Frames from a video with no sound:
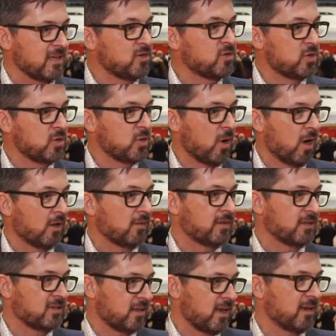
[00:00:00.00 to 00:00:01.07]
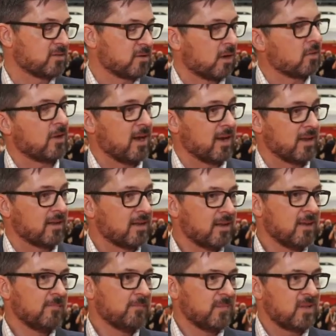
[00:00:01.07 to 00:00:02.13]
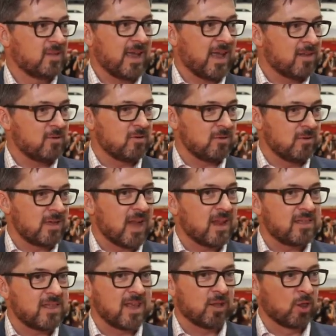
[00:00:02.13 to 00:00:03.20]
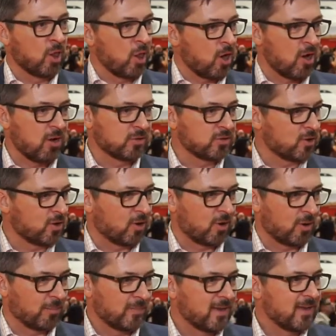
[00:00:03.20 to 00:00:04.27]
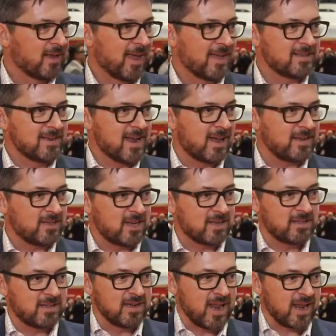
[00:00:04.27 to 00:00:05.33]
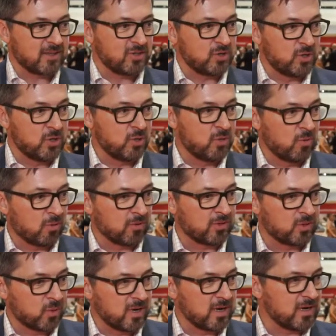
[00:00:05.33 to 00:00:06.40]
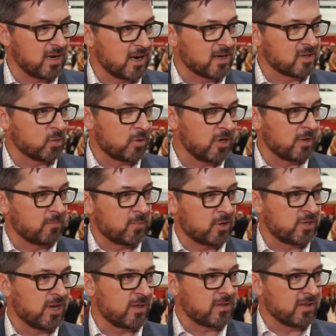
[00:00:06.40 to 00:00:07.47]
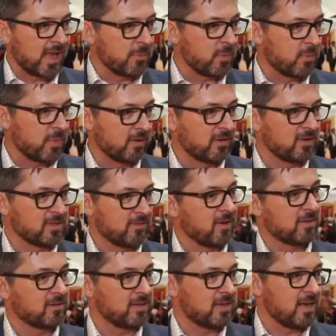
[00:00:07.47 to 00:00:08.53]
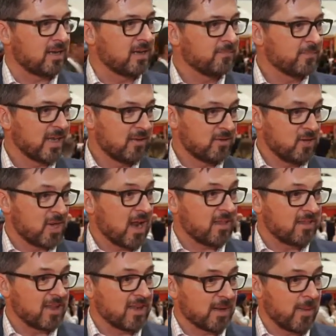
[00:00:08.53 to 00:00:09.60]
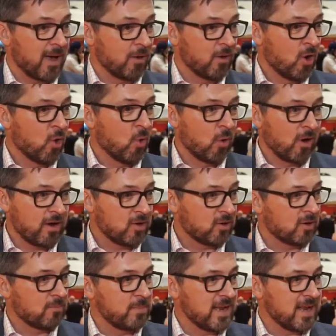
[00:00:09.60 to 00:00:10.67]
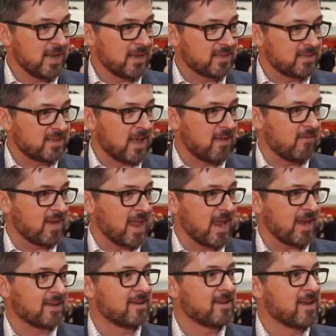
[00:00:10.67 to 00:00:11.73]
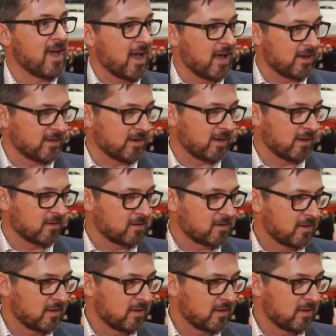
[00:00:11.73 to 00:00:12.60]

can do all these things already, you got to think long term. It's not just the next 2 or 3 years where you can push out the capabilities of LTE. You got to think about where you're going to be 7, 8, 9 years.